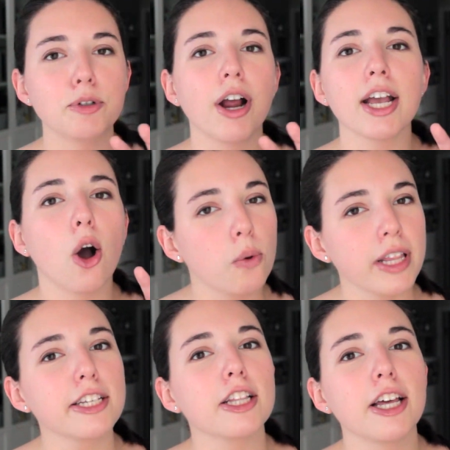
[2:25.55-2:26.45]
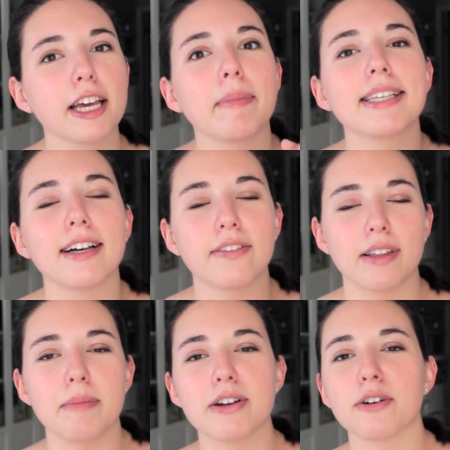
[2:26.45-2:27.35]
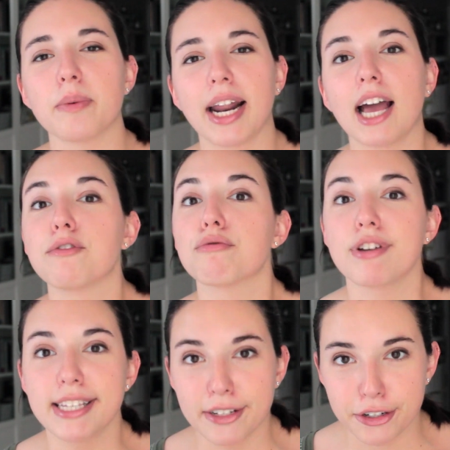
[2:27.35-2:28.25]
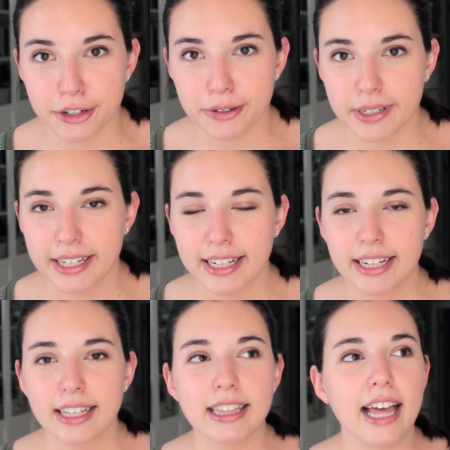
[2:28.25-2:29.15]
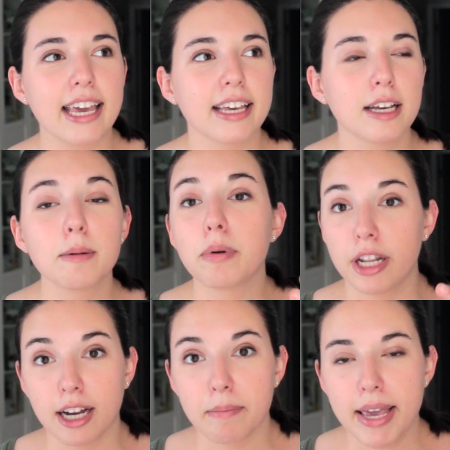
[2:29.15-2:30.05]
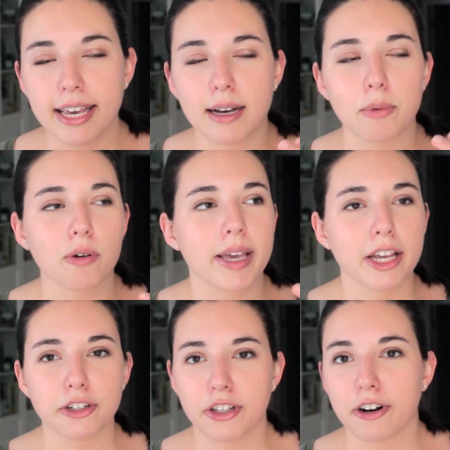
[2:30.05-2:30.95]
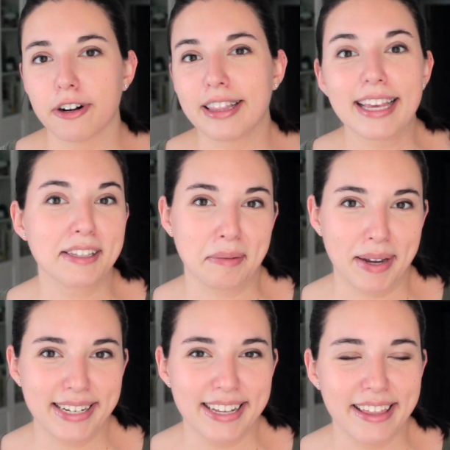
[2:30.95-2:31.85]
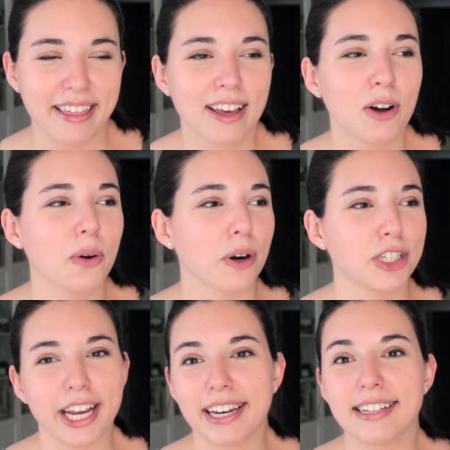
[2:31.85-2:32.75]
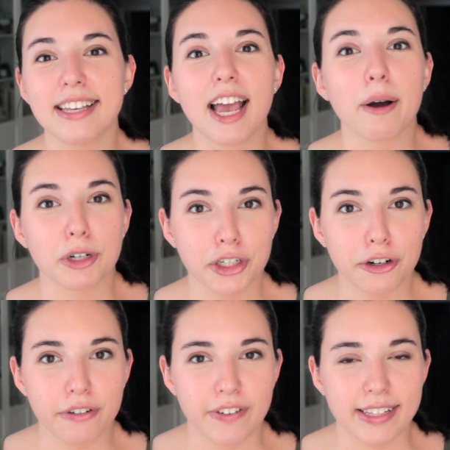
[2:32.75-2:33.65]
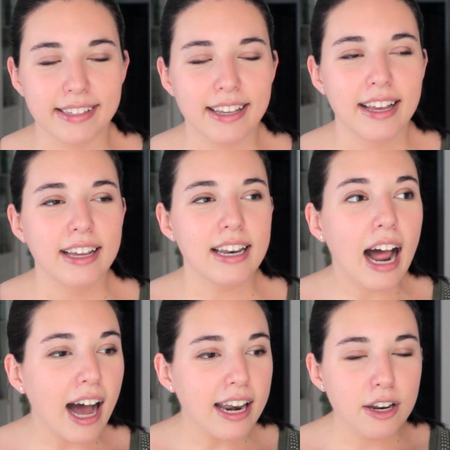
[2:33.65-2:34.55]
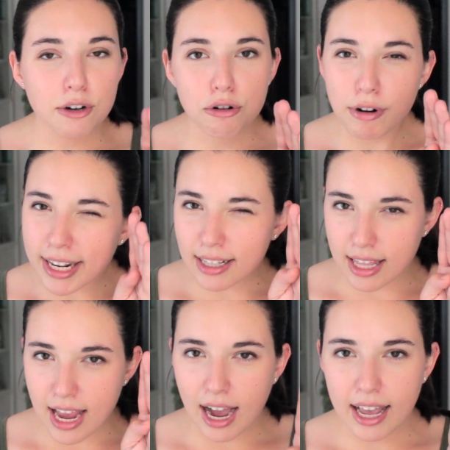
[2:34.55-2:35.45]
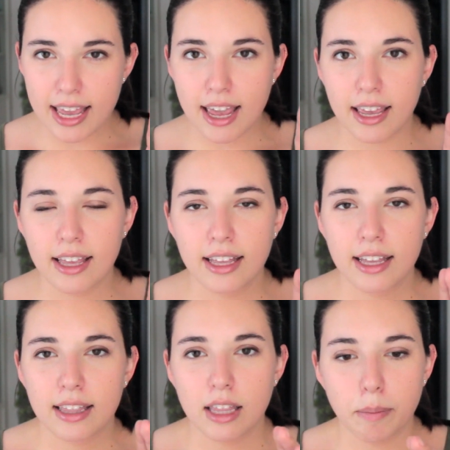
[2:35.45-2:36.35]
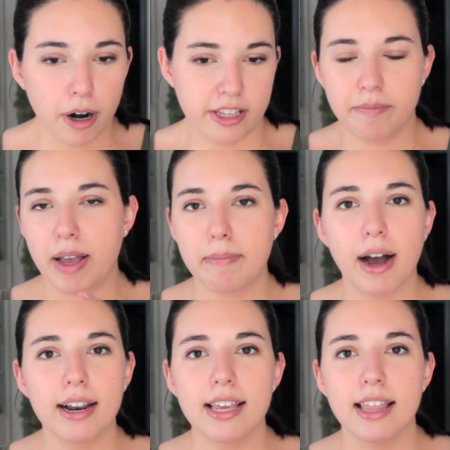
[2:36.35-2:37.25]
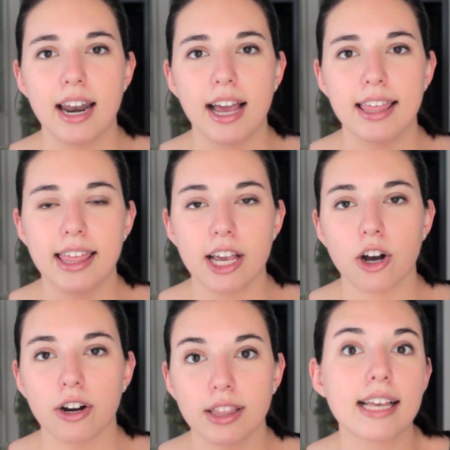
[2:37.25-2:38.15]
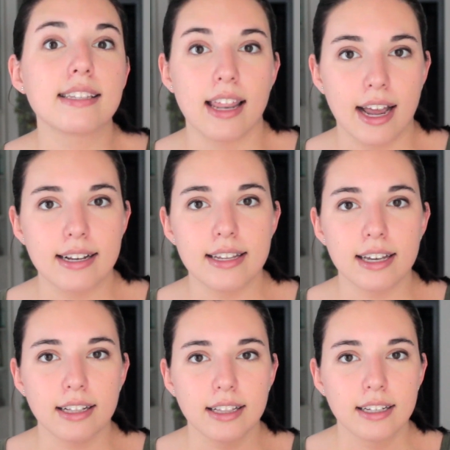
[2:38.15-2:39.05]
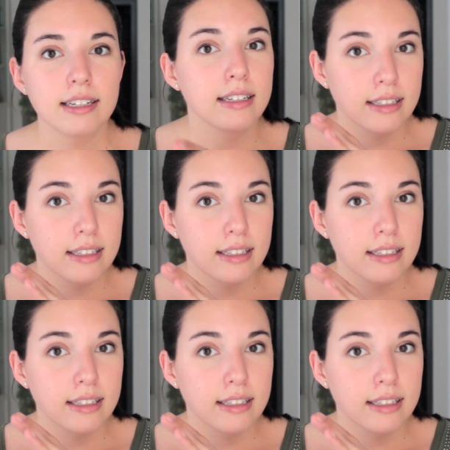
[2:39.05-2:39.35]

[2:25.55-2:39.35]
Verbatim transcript: I'm trying only to look at myself in the mirror when I have a reason to, like putting on makeup or making sure there aren't things in my teeth or checking to see how a shirt fits, not critically eyeing the parts of my body that I think are less than ideal,